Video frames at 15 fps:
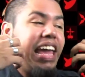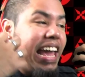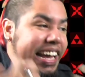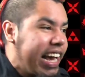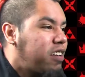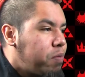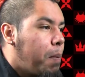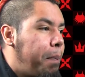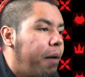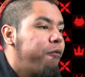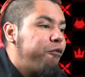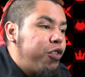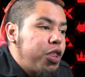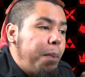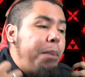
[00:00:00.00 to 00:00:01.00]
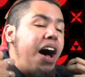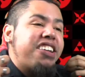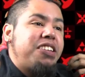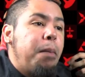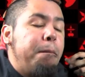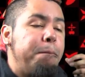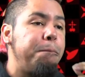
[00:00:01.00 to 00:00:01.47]
It gets me pumped for the
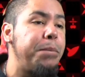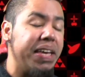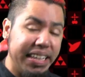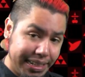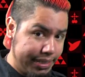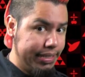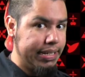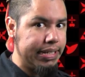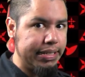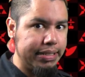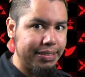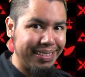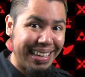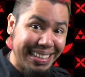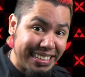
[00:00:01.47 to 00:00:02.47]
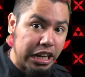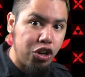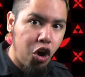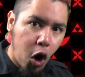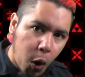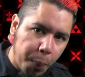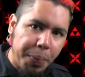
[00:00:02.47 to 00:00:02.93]
possibilities it
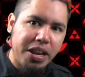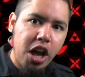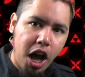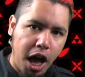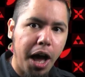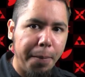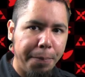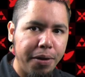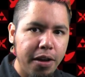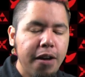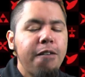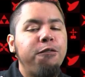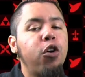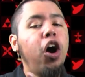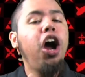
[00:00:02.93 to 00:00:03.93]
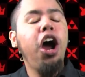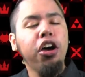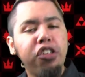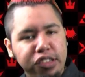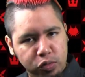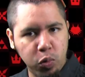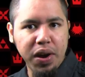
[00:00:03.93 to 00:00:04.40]
can open up for
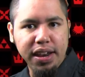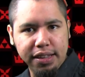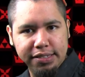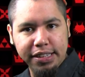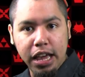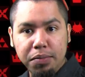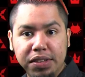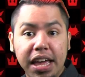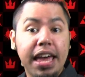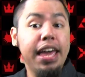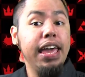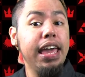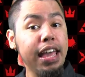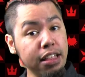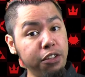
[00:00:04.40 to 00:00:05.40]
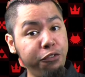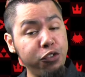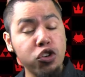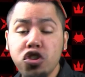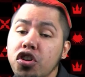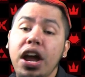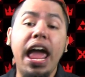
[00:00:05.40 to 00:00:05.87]
other Square Enix games in the
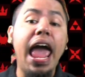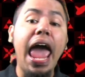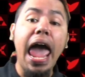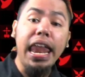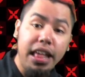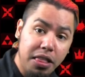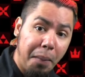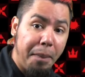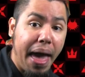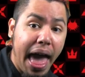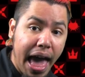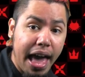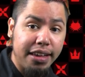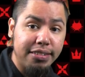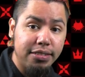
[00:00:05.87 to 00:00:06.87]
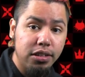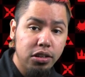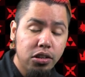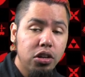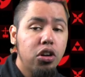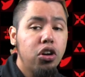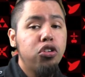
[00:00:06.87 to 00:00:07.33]
future and in the past
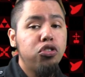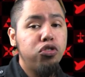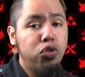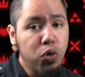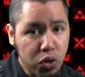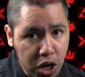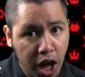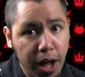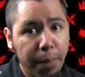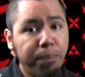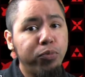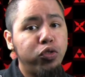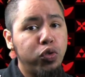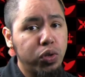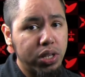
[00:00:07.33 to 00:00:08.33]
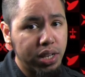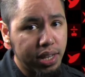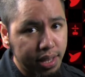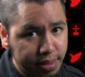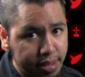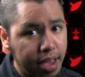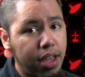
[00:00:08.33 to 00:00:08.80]
to come to the
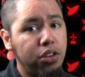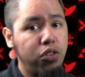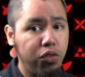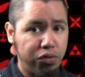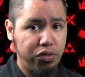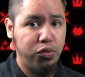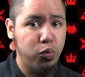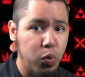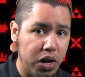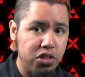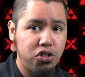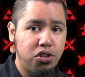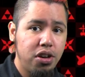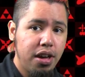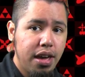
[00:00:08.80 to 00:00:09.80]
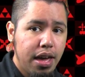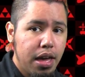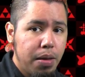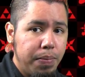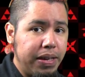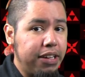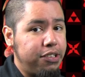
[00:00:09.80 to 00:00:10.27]
Nintendo Switch.
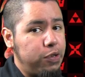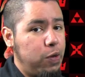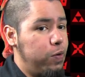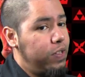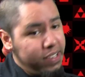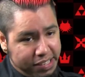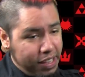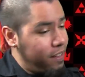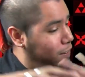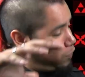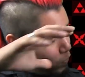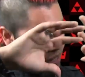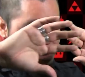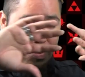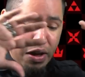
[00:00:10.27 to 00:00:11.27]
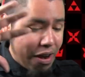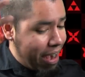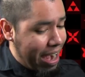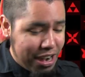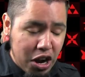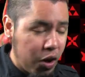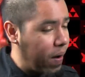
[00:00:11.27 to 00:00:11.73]
Because, you know, Nintendo Switch, we
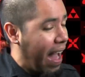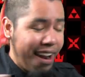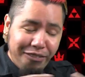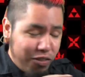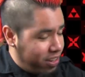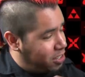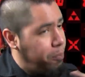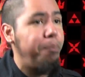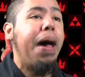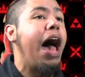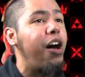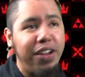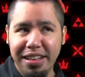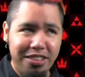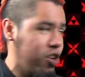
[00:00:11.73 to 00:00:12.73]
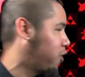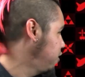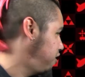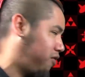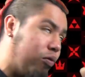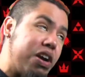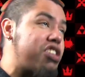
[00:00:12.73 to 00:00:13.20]
already know, everyone's about it. Yo,
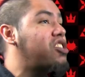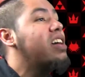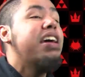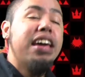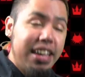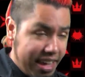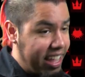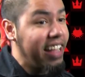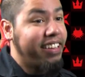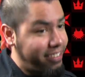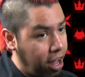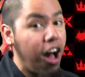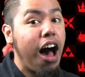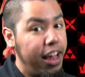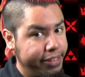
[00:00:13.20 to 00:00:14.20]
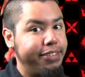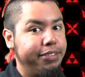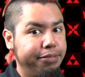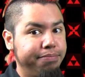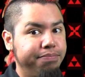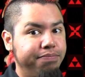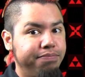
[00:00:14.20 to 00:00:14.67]
Switch is
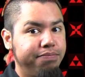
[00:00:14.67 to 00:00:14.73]
awesome.